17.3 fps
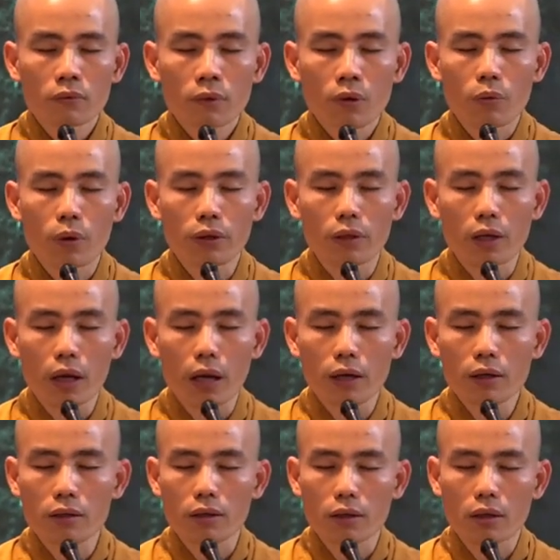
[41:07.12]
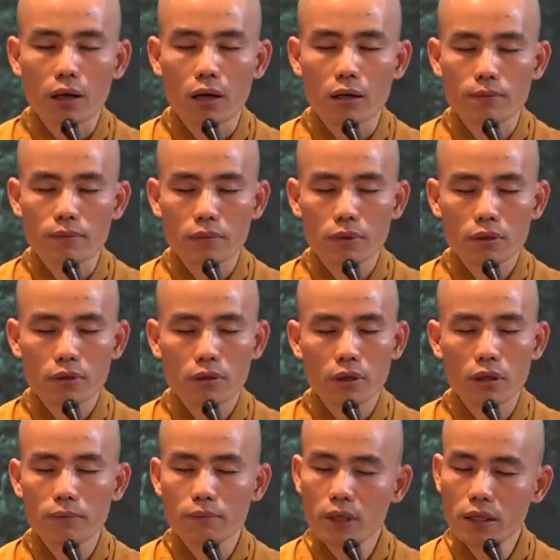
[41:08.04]
when the anger comes,
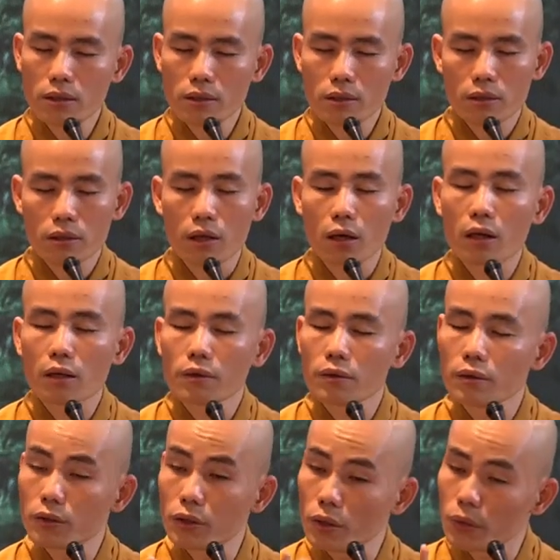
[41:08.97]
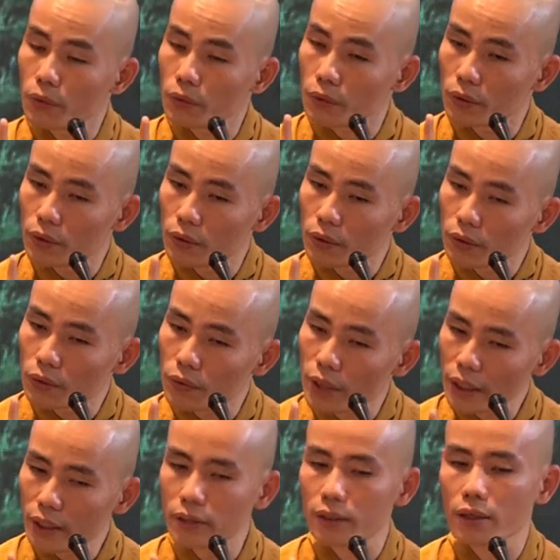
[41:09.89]
it means you
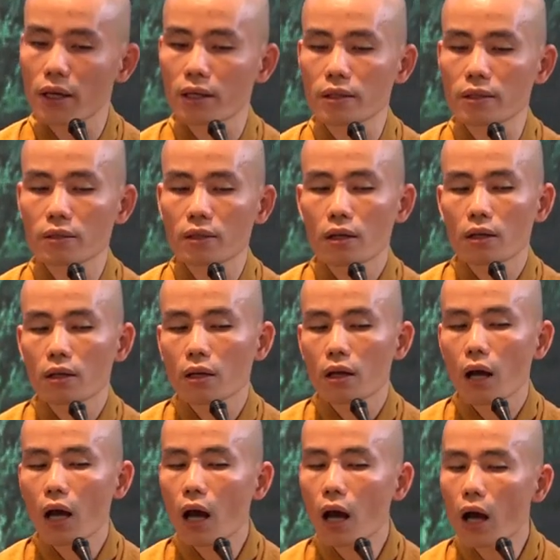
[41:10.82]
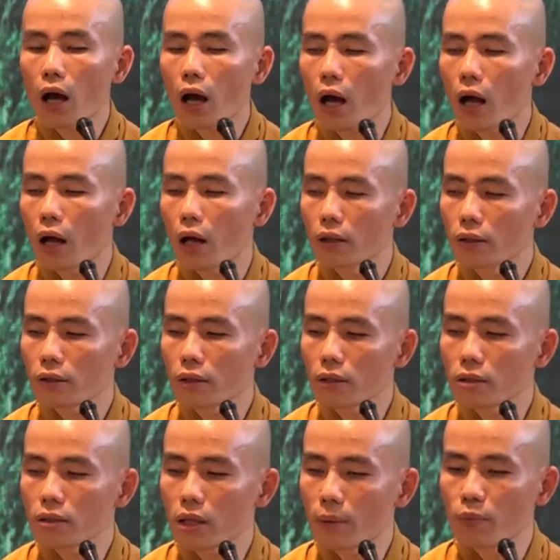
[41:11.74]
recognize, ah,
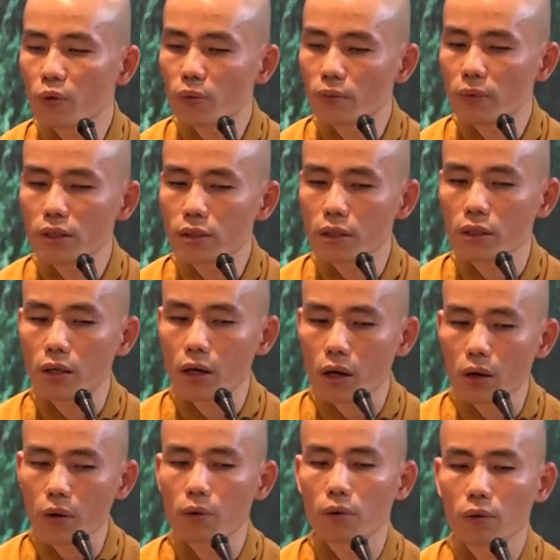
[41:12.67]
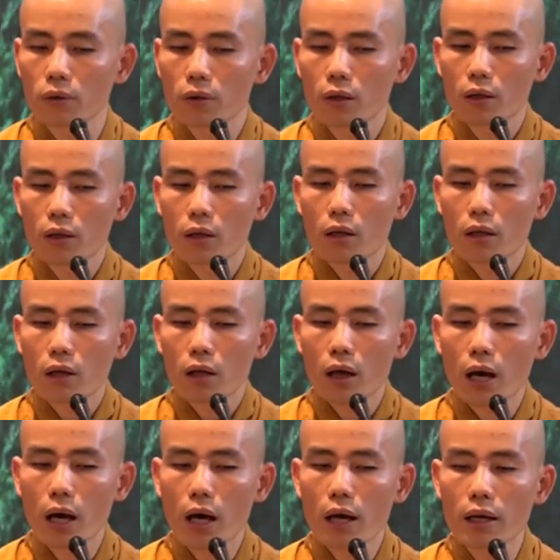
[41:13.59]
just a moment ago,
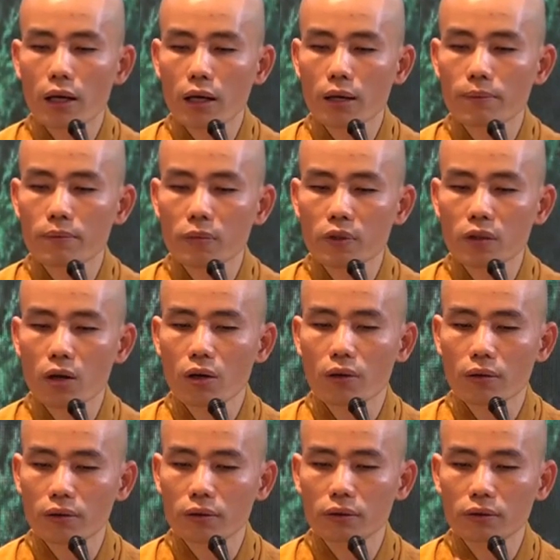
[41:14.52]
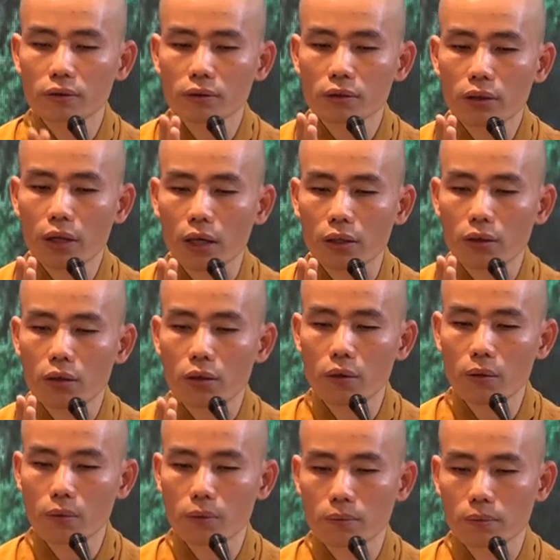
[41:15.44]
I am not at
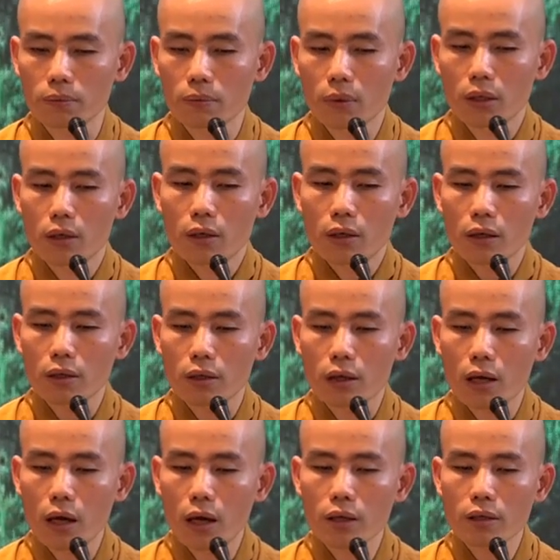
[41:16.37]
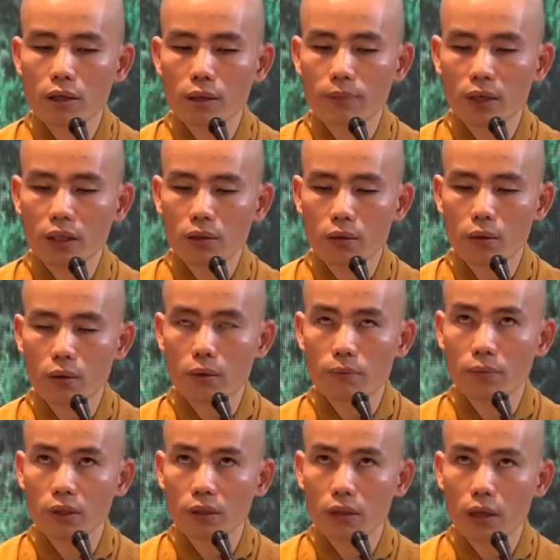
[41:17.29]
home, and I am at
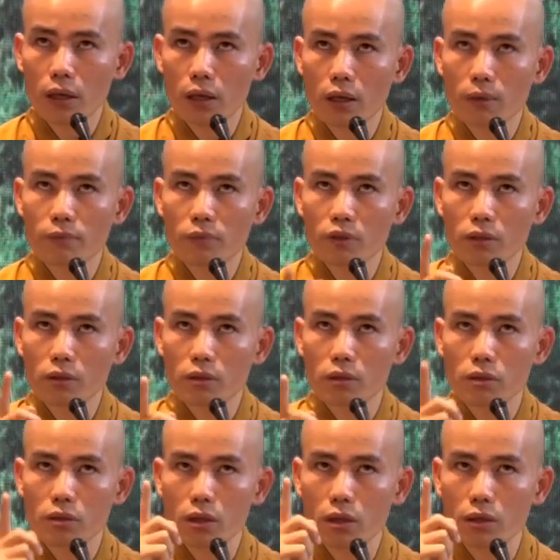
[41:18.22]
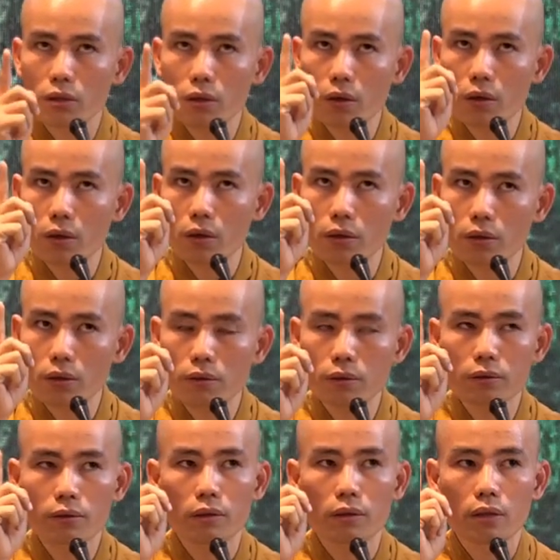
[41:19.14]
home, but I am not turned
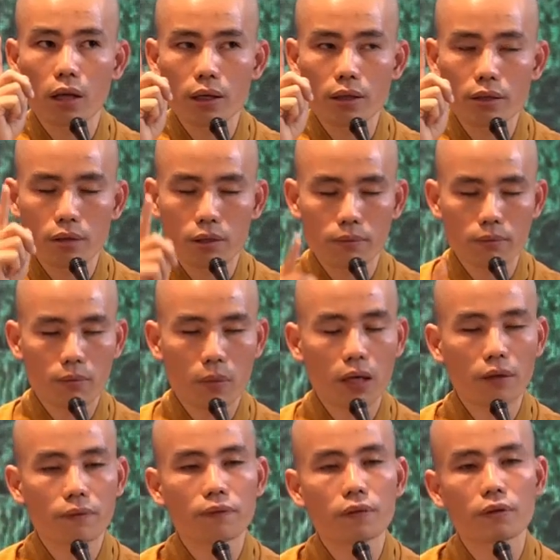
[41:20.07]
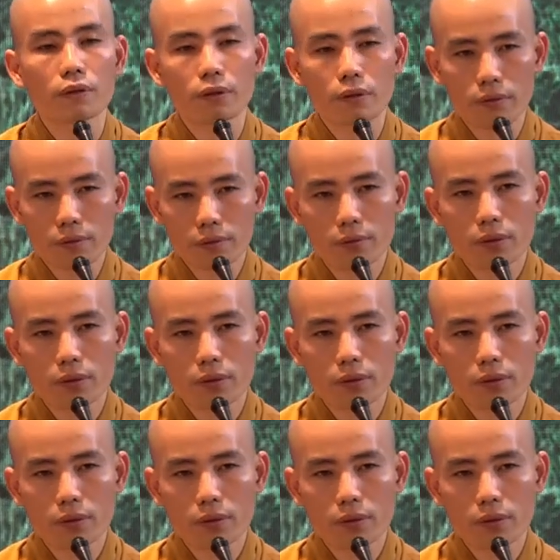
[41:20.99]
on the light of mindfulness.